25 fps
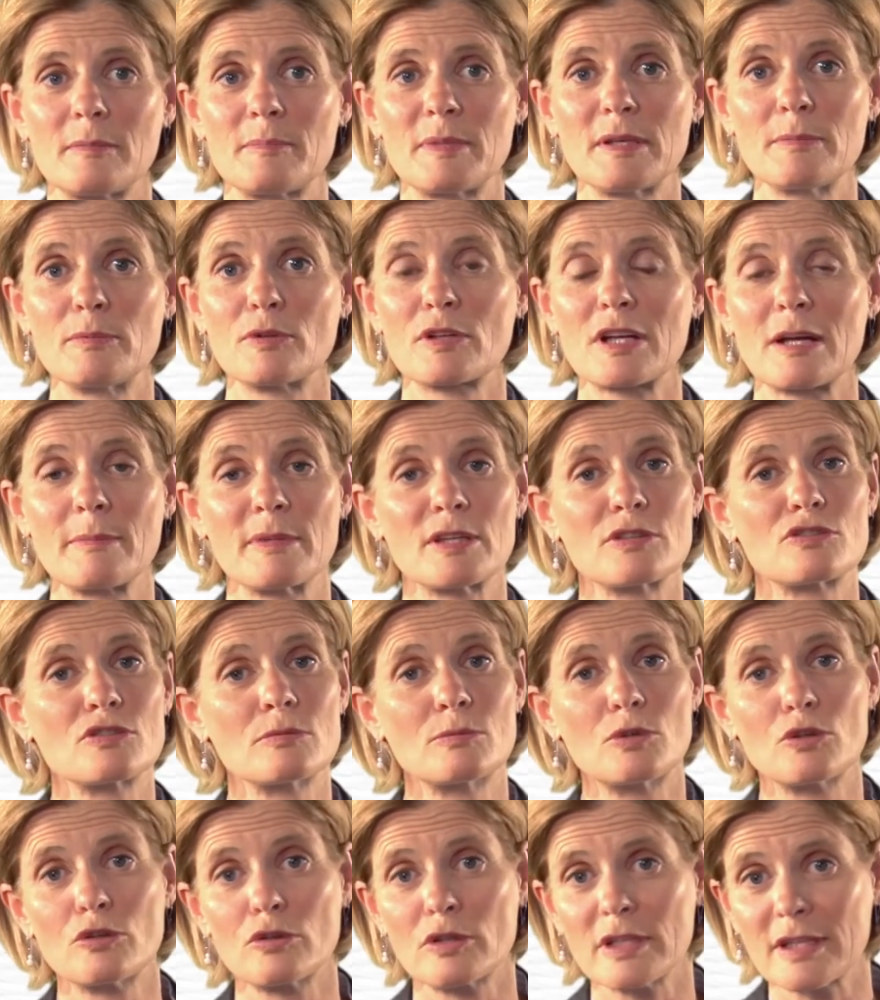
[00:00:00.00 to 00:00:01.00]
People coming to
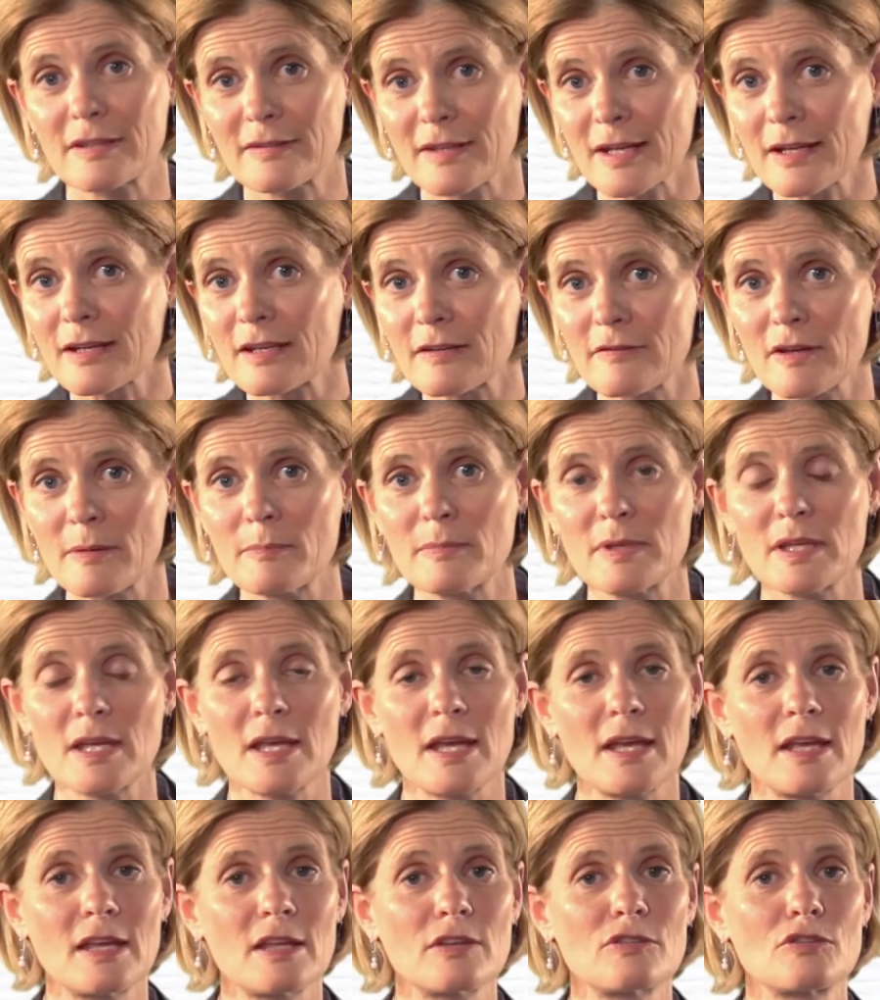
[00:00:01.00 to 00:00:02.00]
more executive
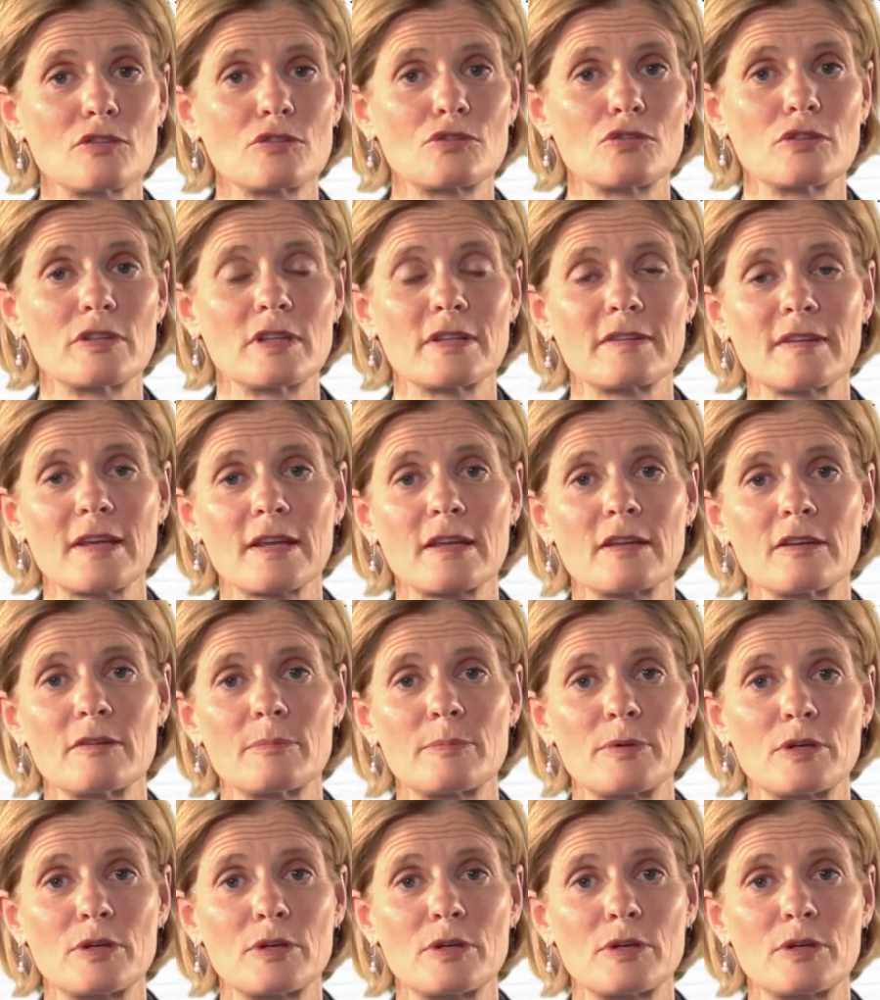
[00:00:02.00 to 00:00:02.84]
MBAs or to the executive